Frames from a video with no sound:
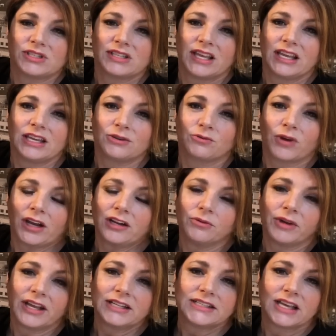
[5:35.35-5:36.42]
They can right
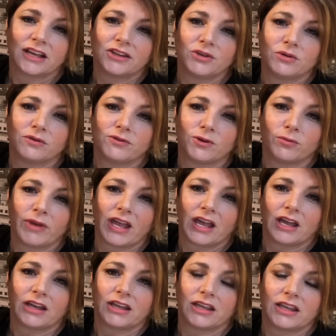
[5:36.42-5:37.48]
away tell you if your
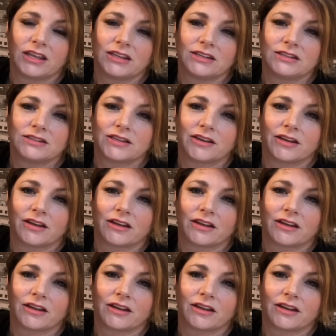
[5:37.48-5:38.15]
bag is